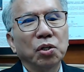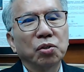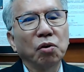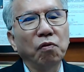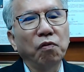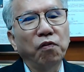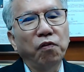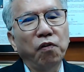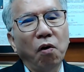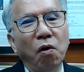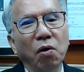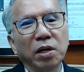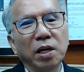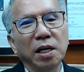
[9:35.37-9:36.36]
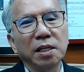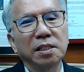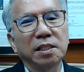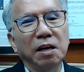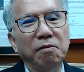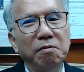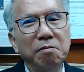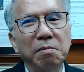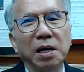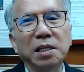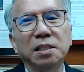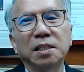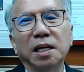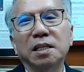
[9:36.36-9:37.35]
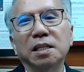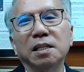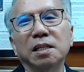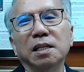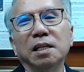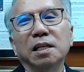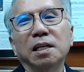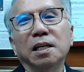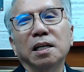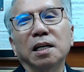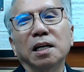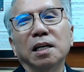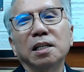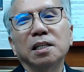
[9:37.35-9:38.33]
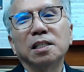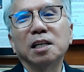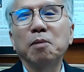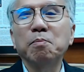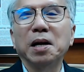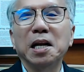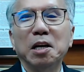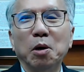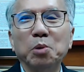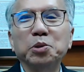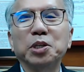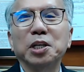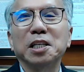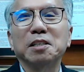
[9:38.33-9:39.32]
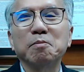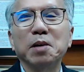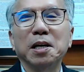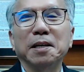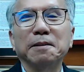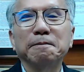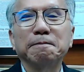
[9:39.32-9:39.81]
So 4 years, 7 months later, somebody noticed me.